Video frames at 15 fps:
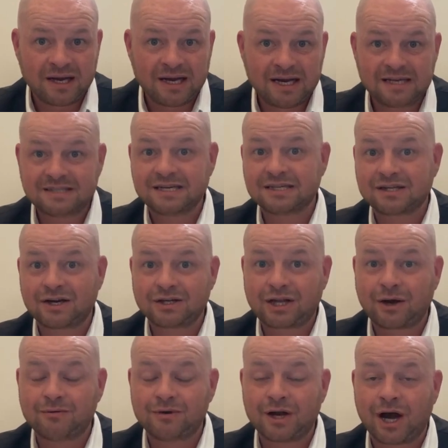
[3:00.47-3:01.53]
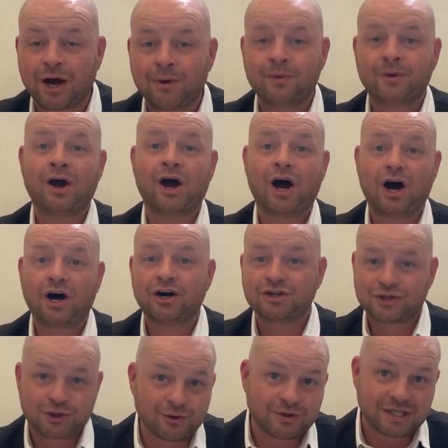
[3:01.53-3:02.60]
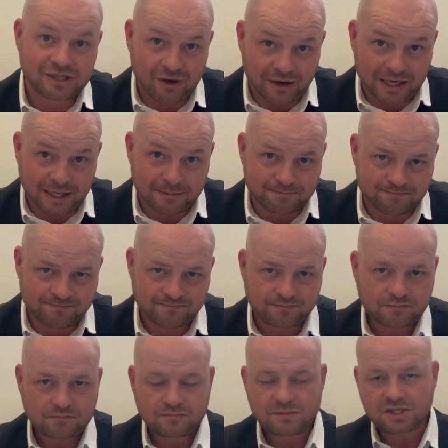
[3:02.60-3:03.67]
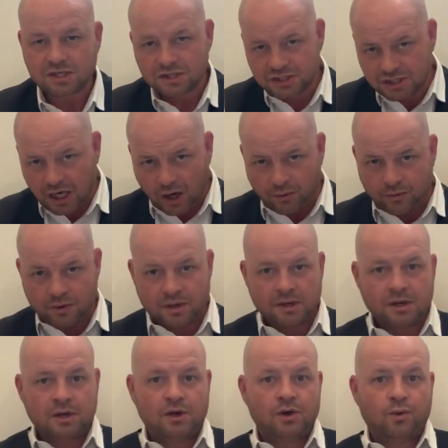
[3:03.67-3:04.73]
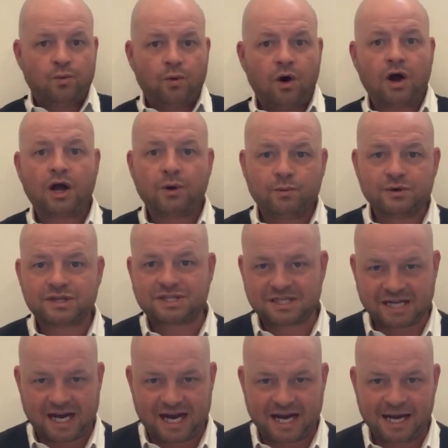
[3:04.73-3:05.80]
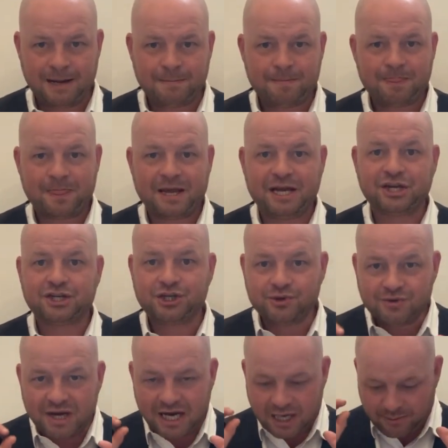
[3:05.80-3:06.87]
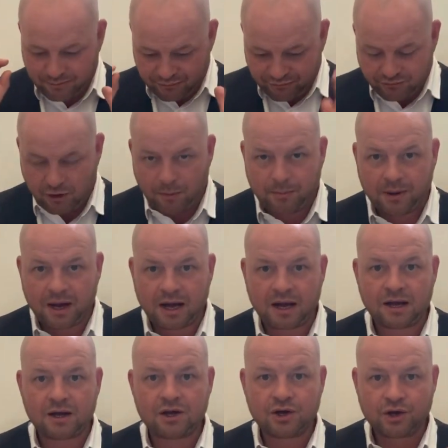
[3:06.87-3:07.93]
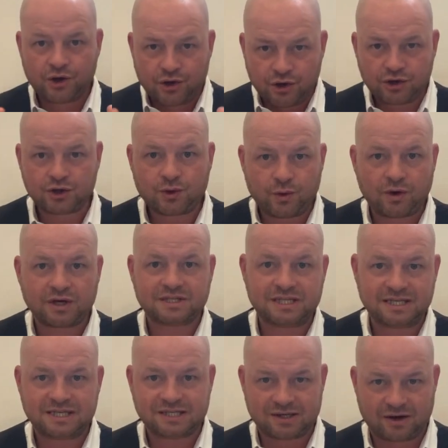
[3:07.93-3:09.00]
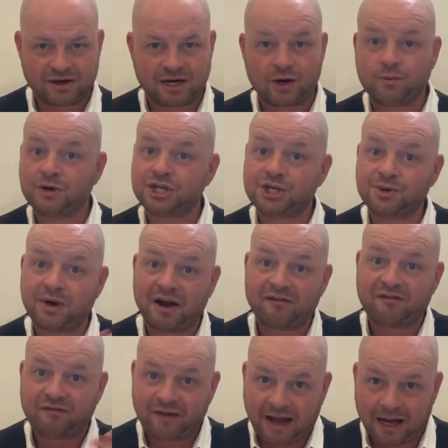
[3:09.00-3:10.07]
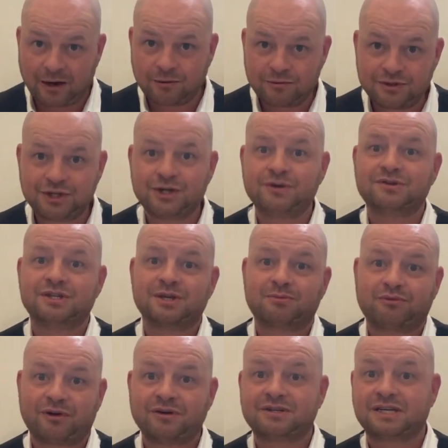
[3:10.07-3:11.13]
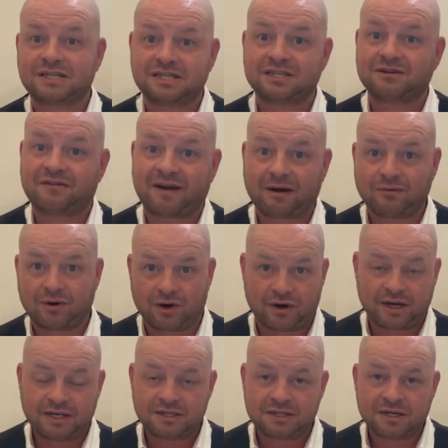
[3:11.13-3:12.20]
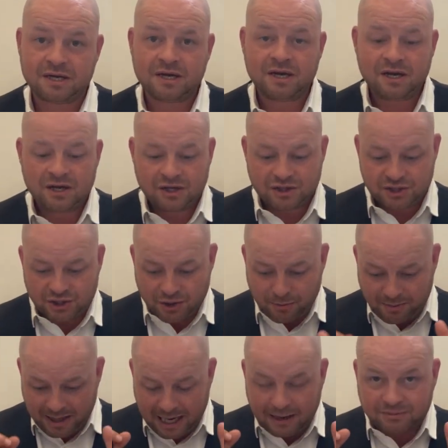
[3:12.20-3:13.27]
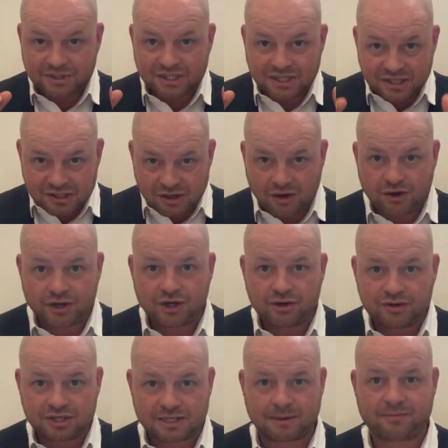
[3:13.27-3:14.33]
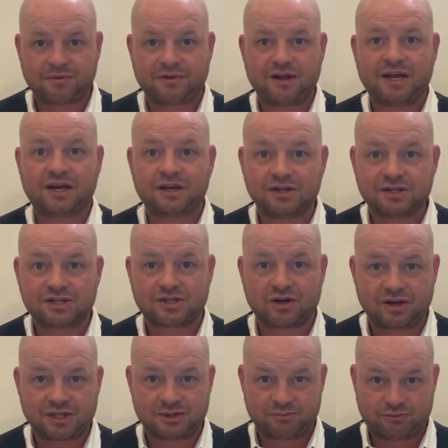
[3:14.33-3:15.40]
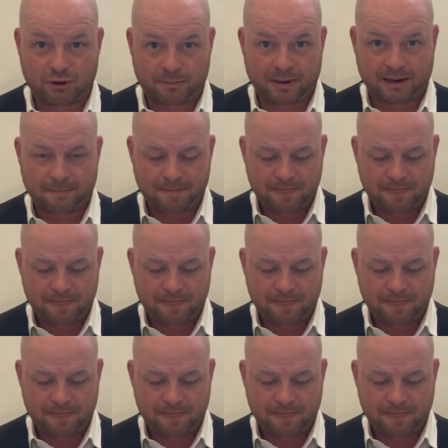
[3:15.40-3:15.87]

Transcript: He says, I don't know, ask your designer. So what I would say is you need a proper, good quality designer, which you have found using the processes I've outlined, to be able to design you something concise and proper.